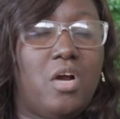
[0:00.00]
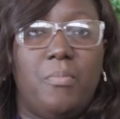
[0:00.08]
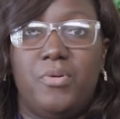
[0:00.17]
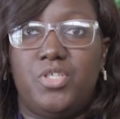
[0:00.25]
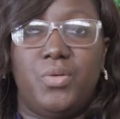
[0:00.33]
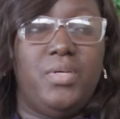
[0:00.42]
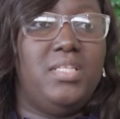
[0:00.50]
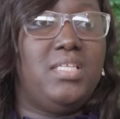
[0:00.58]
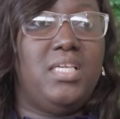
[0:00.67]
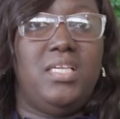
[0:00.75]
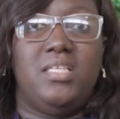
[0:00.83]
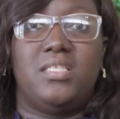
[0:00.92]

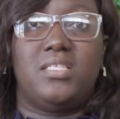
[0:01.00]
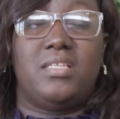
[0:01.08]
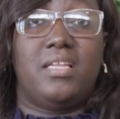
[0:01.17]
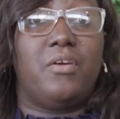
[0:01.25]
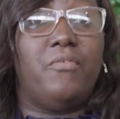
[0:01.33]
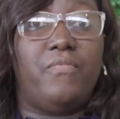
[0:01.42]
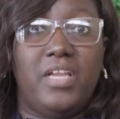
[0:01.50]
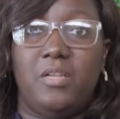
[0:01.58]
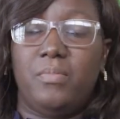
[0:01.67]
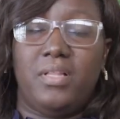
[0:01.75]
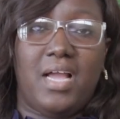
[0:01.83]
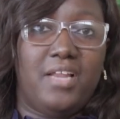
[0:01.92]
opportunities that are
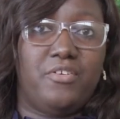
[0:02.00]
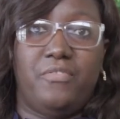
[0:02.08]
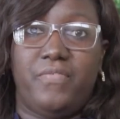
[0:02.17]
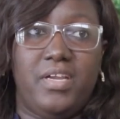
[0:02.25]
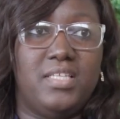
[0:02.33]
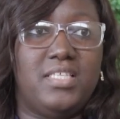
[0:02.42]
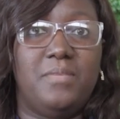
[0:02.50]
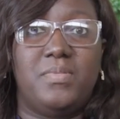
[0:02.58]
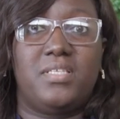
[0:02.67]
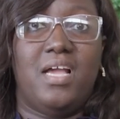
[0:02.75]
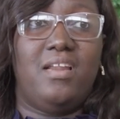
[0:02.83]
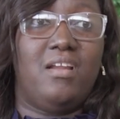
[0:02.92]
available at our
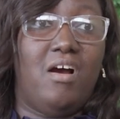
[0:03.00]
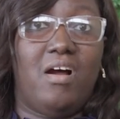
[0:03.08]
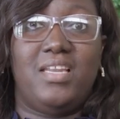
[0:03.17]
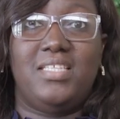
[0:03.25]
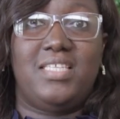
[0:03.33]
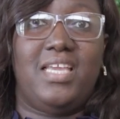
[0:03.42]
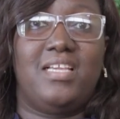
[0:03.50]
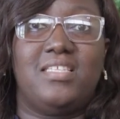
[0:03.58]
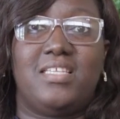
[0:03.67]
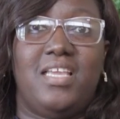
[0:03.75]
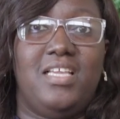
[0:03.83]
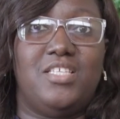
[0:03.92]
fingertips, and all it
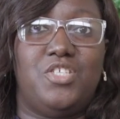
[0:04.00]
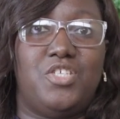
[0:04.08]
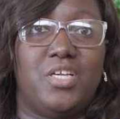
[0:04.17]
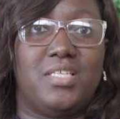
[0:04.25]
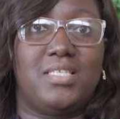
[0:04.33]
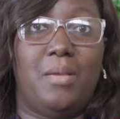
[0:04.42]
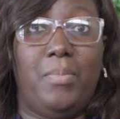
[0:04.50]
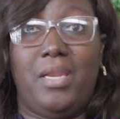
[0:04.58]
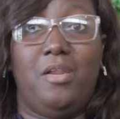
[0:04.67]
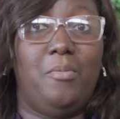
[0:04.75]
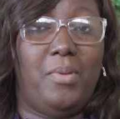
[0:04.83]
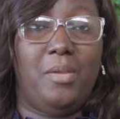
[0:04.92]
takes is just a
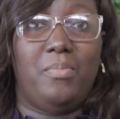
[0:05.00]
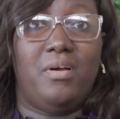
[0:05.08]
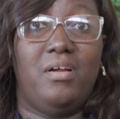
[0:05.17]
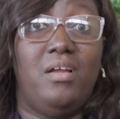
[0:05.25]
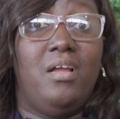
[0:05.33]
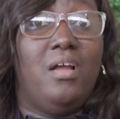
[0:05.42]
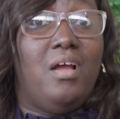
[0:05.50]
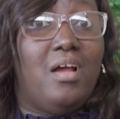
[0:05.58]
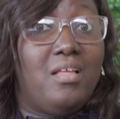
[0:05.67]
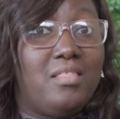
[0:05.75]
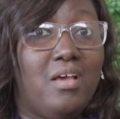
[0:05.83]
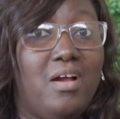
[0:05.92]
pen and a paper,
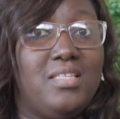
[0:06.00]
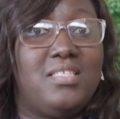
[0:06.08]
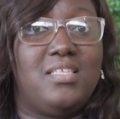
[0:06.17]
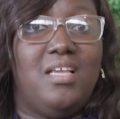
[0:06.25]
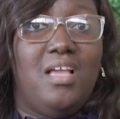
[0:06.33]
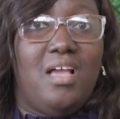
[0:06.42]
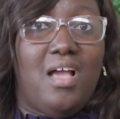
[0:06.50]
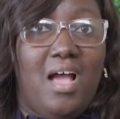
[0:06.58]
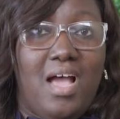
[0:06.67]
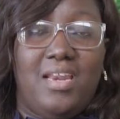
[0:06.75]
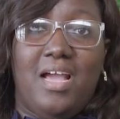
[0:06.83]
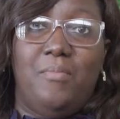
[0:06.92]
a thought,
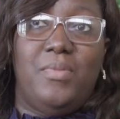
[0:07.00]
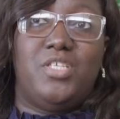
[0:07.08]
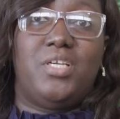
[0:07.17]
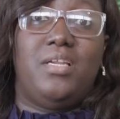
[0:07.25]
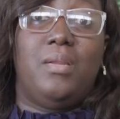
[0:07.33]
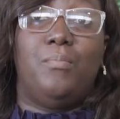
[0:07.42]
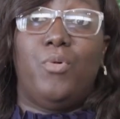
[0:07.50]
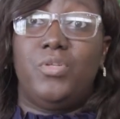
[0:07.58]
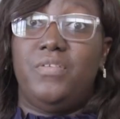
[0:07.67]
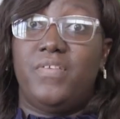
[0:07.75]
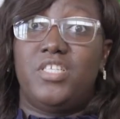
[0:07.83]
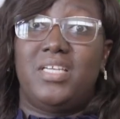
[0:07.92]
and ambition,
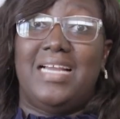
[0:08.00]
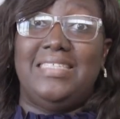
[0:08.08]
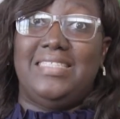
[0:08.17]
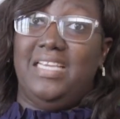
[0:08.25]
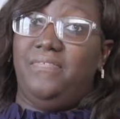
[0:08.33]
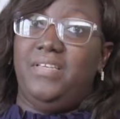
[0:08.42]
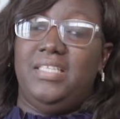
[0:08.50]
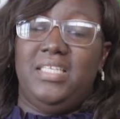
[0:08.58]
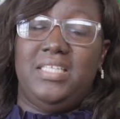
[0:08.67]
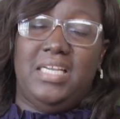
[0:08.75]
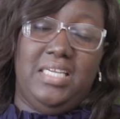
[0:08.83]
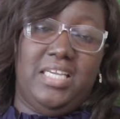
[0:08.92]
motivation, and
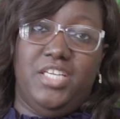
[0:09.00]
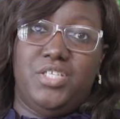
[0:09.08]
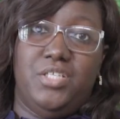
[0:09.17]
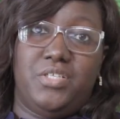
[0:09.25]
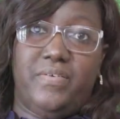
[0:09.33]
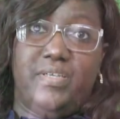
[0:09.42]
definitely dedication to